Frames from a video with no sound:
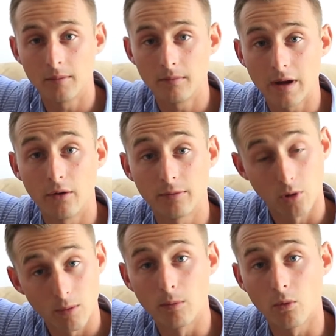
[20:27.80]
health
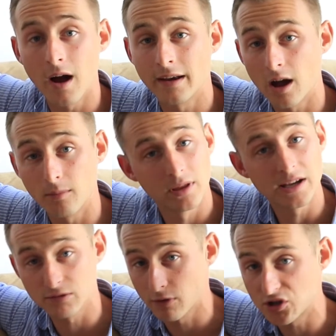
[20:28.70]
problem right now,
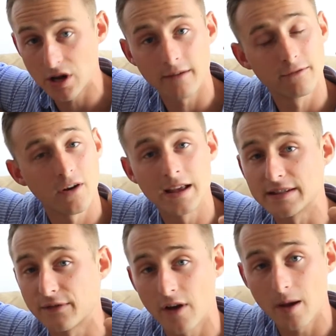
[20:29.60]
please reach out,
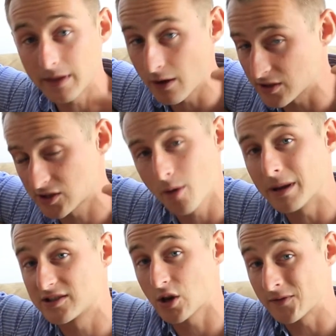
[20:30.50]
friends, family. There are so
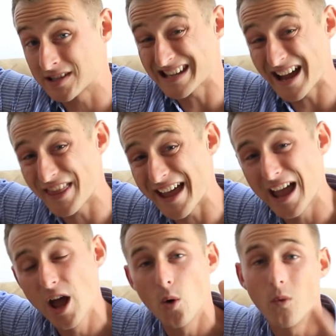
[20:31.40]
many services out
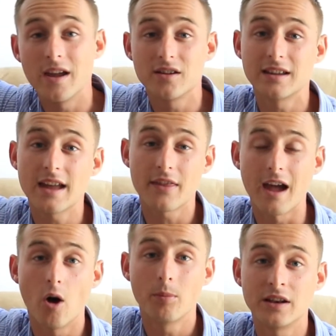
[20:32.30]
there where you can get the
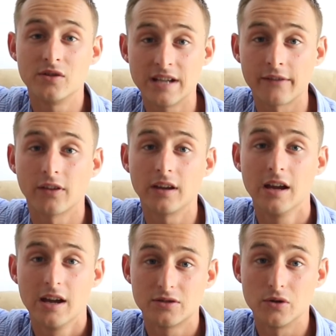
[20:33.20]
help that you
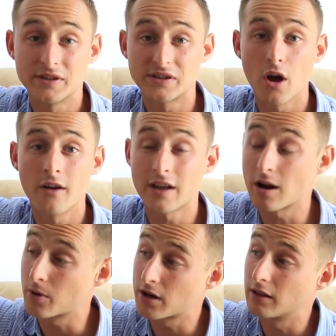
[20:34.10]
definitely do deserve. And
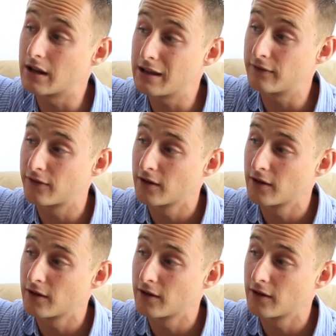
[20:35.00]
I'm gonna leave.